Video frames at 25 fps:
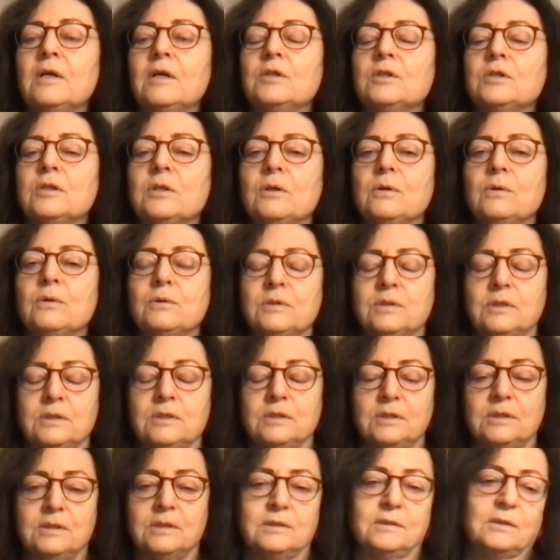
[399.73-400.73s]
So
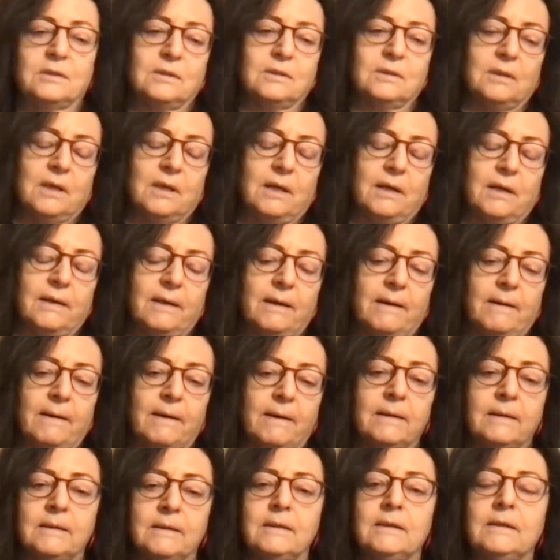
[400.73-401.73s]
this
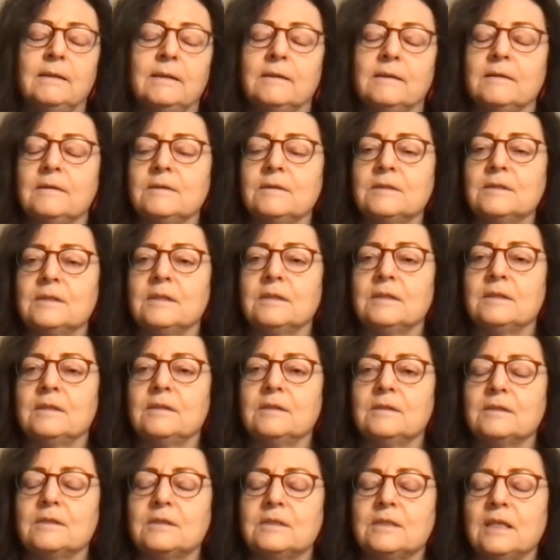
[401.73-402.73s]
idea that
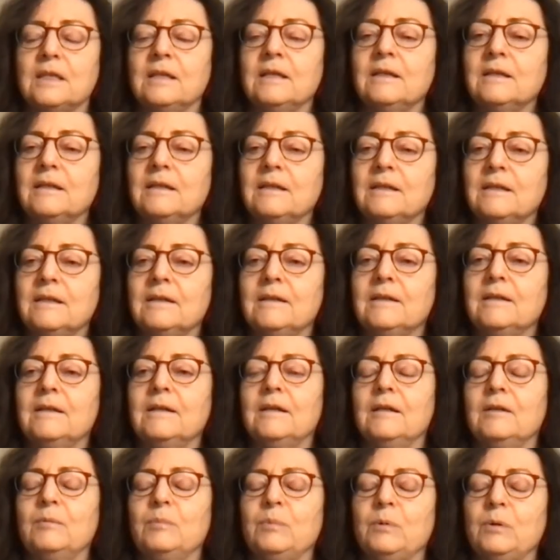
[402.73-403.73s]
thinking
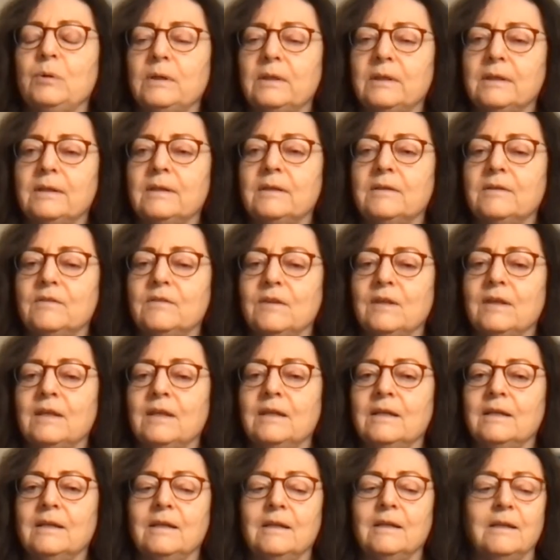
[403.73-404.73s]
and political
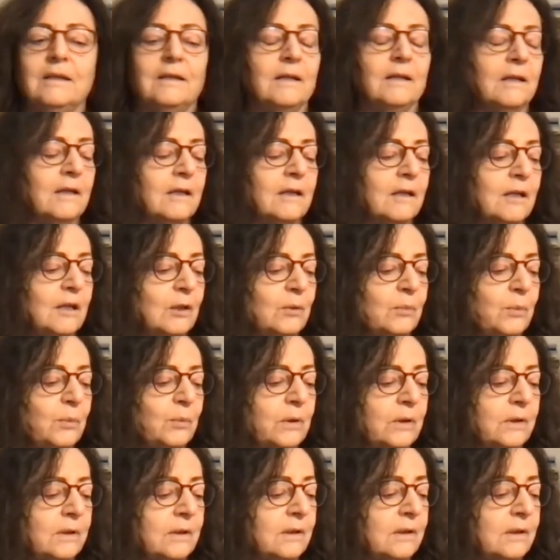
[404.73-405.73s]
thinking and
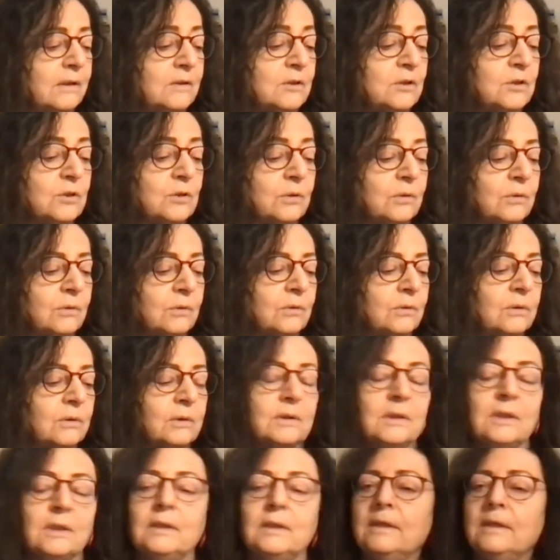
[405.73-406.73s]
political
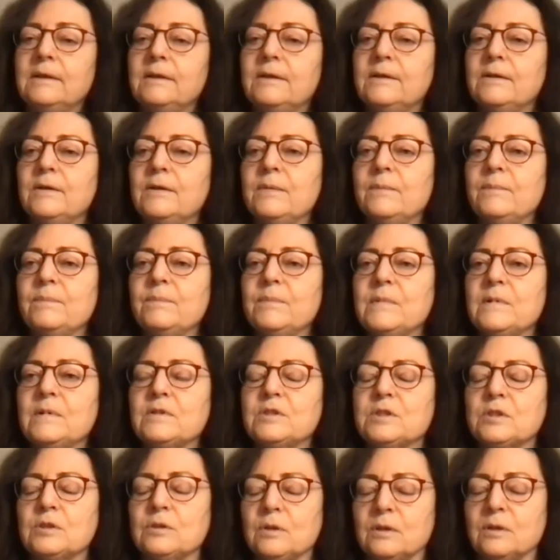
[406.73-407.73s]
thought um,
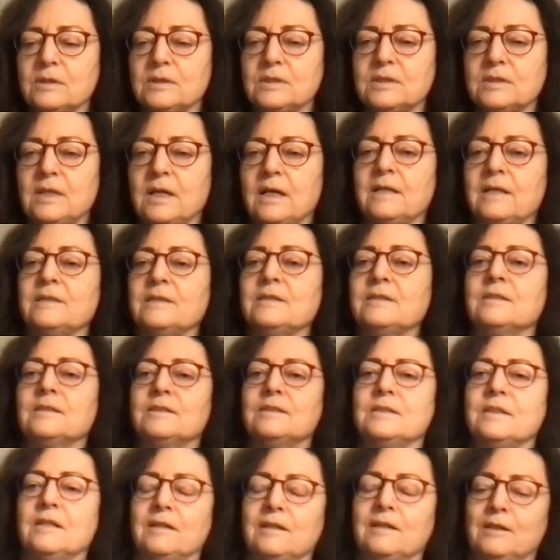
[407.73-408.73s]
is not the other
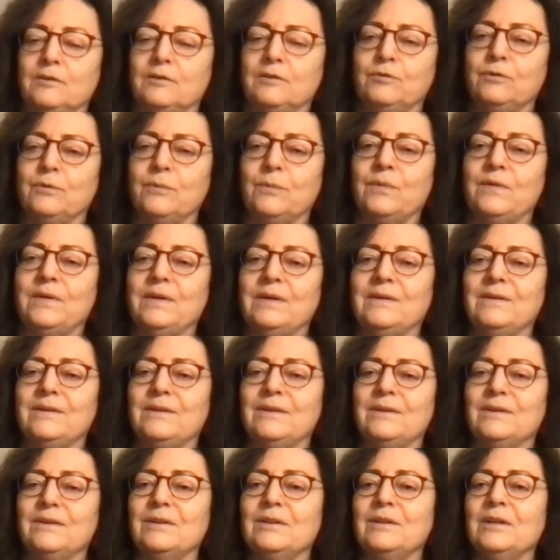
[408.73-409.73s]
side from the
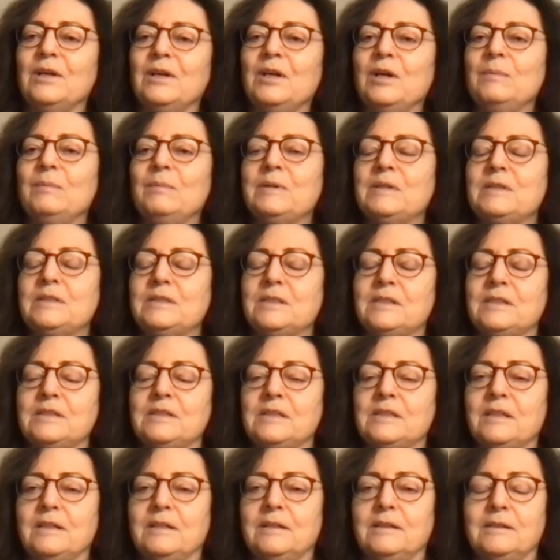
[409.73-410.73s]
art, but that
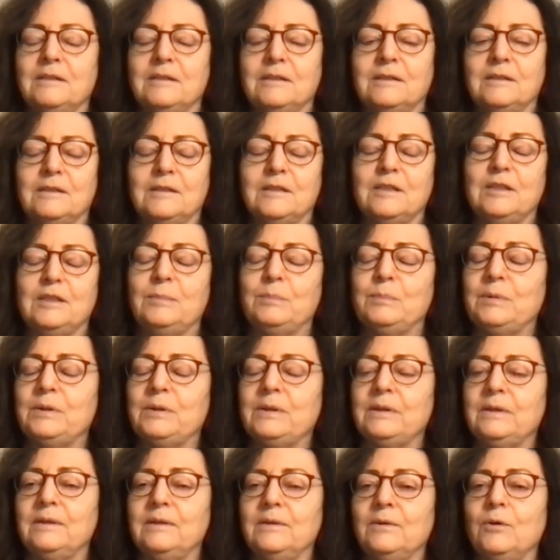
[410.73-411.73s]
they are
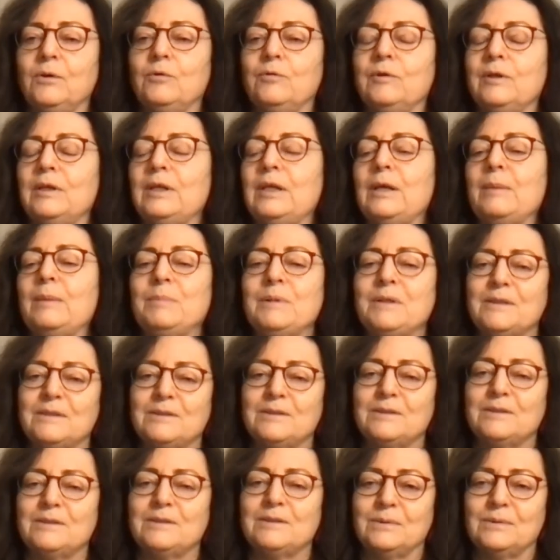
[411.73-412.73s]
deeply overlapping,
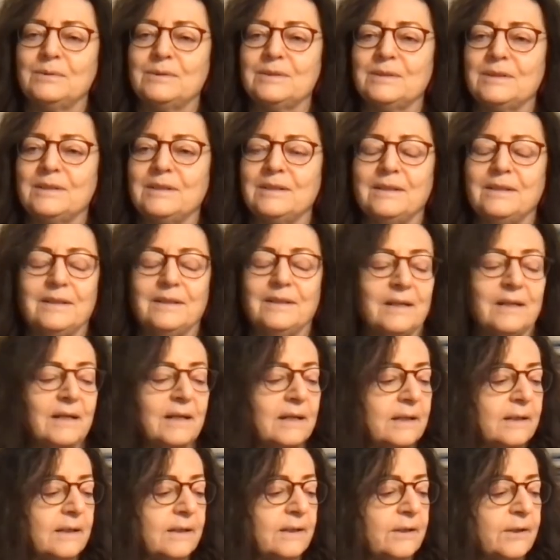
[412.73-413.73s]
so to say,
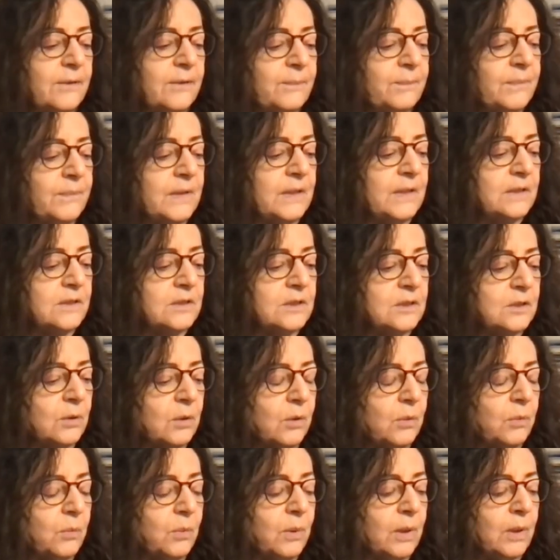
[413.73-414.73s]
um, is
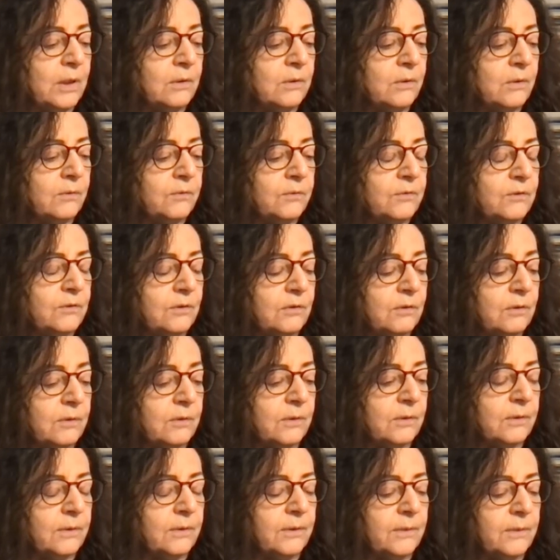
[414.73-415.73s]
uh, one of
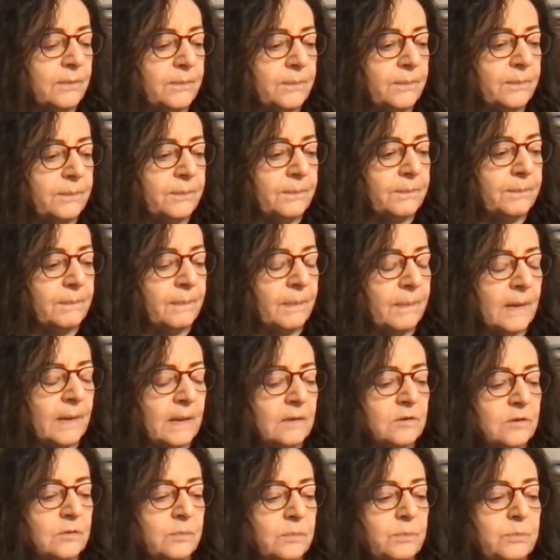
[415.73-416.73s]
the um,
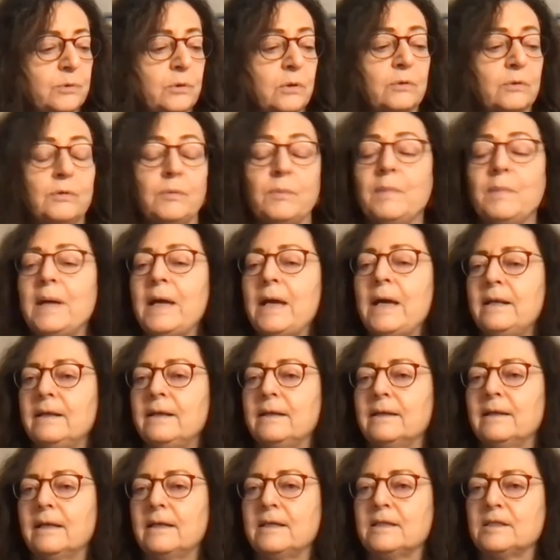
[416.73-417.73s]
the
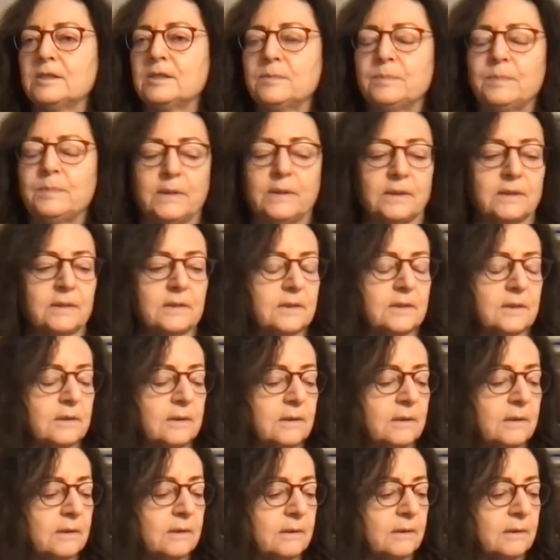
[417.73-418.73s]
programmatic aspects
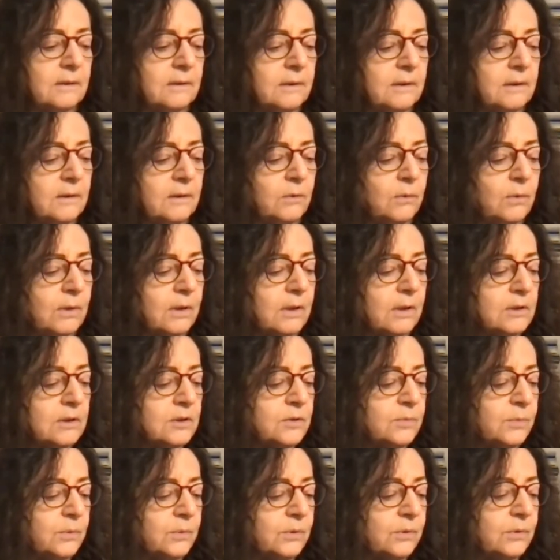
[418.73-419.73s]
in uh, in
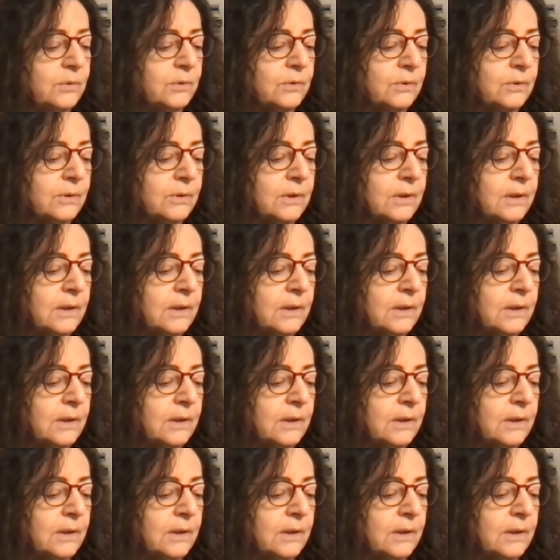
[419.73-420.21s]
Nora's work,